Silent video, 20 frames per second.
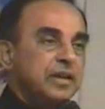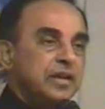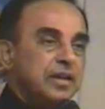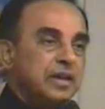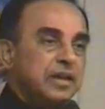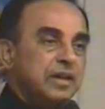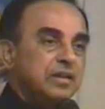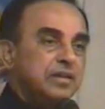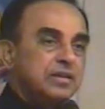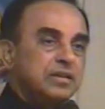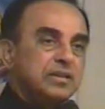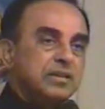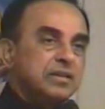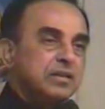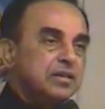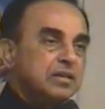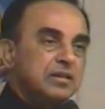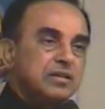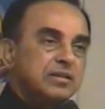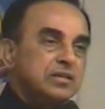And
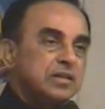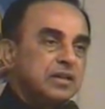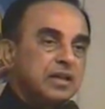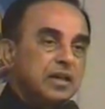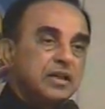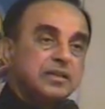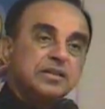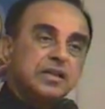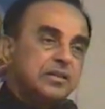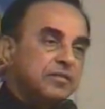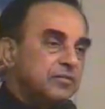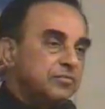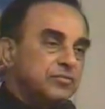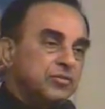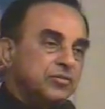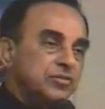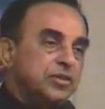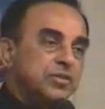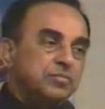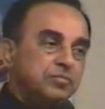then of
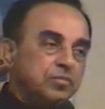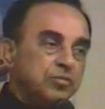course he